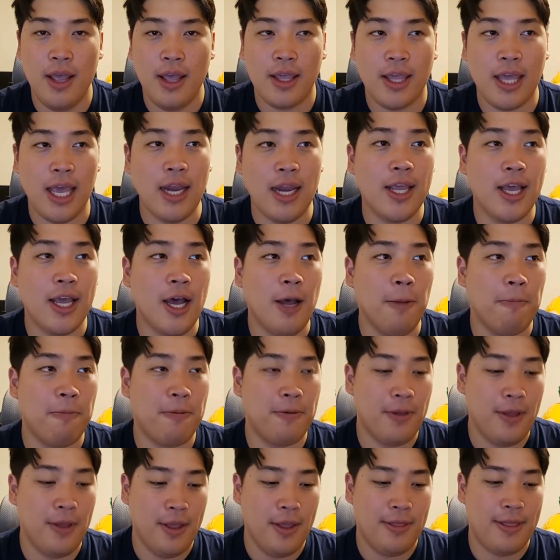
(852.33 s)
Getting up
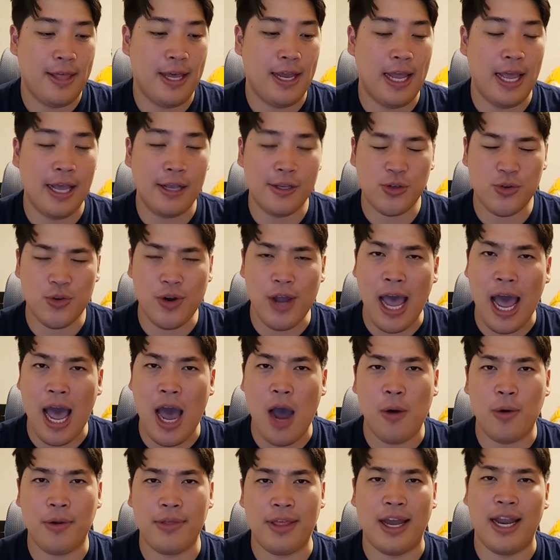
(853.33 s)
that extra
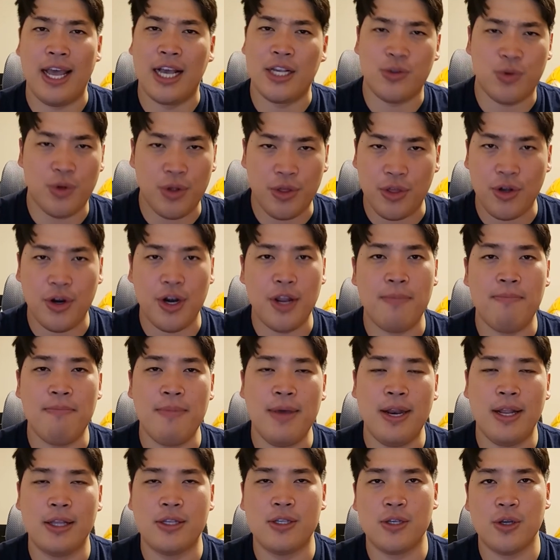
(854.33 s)
hour, that extra 30
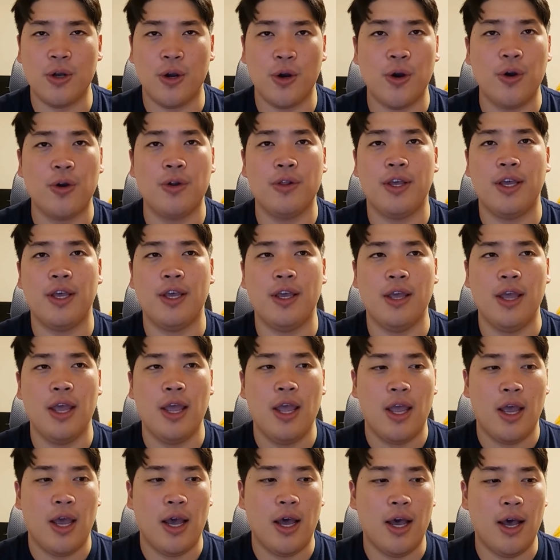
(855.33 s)
minutes early
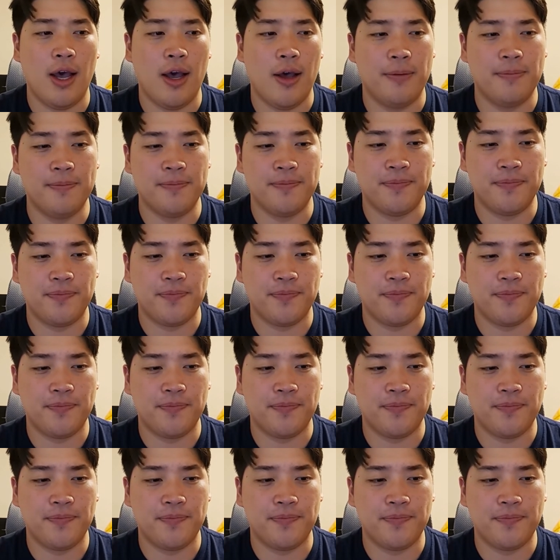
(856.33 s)
um,